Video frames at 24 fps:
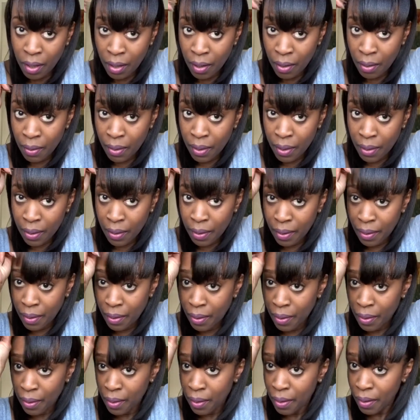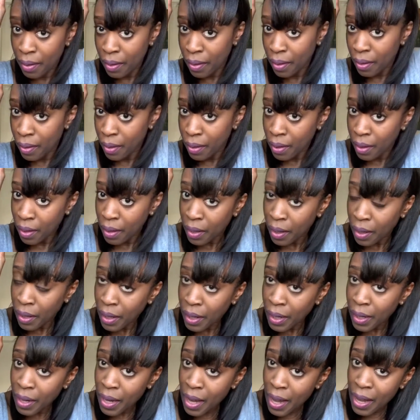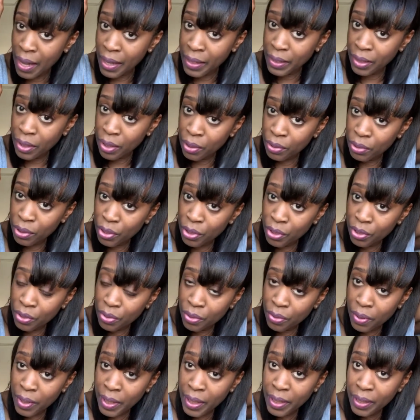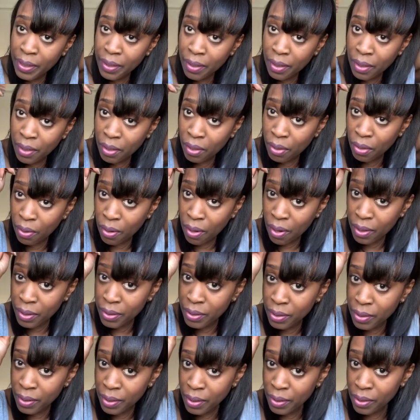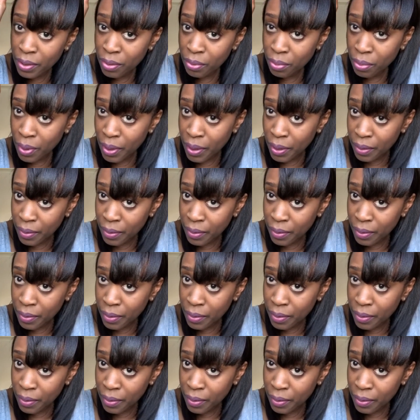Okay. And I go straight across this way.